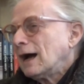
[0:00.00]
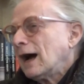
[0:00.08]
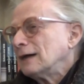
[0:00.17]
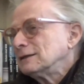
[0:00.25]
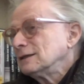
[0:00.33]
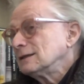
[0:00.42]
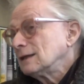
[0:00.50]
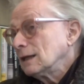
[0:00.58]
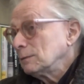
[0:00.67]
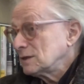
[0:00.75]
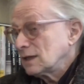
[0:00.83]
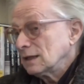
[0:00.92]
I didn't tell
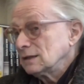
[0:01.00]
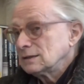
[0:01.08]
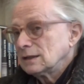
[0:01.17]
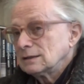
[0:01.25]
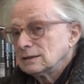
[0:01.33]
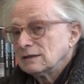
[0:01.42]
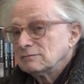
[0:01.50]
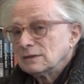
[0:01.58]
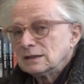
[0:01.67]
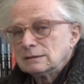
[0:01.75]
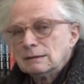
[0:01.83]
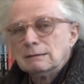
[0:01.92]
him. I said, "Listen, I didn't have
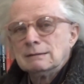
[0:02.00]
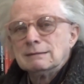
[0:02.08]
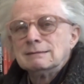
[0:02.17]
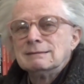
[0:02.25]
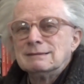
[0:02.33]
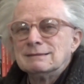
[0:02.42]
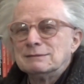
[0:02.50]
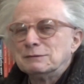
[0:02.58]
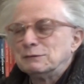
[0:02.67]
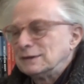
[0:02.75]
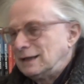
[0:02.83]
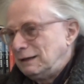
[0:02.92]
money to
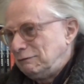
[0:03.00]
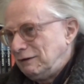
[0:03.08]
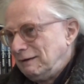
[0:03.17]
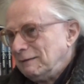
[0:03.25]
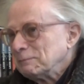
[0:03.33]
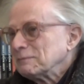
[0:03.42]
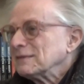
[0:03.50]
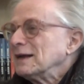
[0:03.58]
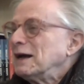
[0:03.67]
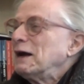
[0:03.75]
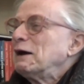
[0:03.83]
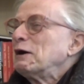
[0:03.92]
whatever."
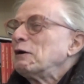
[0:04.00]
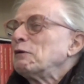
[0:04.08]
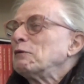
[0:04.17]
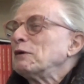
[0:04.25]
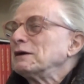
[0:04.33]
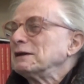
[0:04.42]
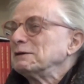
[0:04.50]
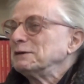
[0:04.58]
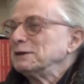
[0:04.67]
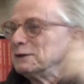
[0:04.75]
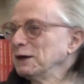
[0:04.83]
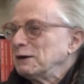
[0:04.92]
What I
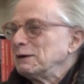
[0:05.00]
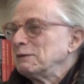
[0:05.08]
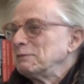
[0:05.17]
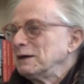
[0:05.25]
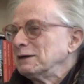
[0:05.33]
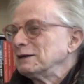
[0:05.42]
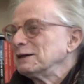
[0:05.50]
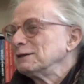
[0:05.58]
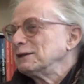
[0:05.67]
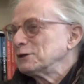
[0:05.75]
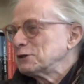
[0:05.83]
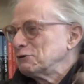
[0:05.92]
did now, I'm making a
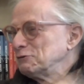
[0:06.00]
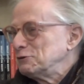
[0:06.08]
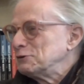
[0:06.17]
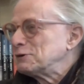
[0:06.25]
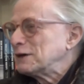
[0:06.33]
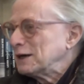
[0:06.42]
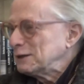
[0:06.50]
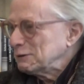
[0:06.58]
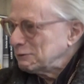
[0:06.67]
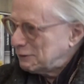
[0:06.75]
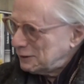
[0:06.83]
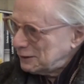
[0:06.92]
déjà vu kind
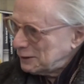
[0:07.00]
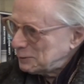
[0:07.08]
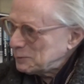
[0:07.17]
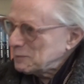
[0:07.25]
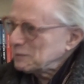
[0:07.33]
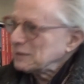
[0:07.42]
of thing